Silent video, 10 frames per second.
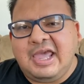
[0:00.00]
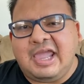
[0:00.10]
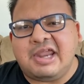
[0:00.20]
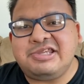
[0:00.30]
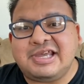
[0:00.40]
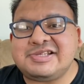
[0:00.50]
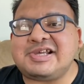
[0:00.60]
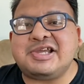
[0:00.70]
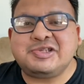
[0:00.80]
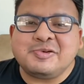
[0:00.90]
And
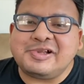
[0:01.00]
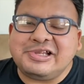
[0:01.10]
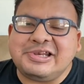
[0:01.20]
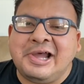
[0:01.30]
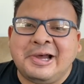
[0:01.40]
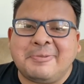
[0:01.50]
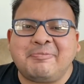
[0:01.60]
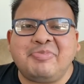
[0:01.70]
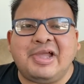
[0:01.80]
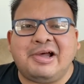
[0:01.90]
yes, I do clean up.